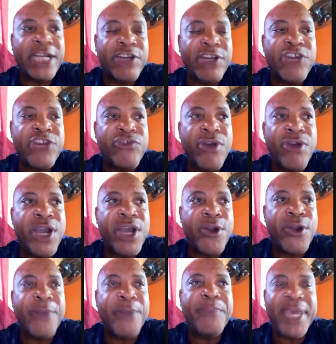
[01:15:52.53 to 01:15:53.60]
actually drawing
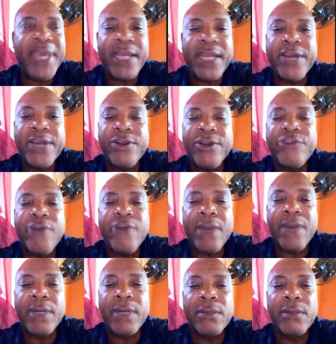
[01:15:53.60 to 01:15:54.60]
her pain and her trauma.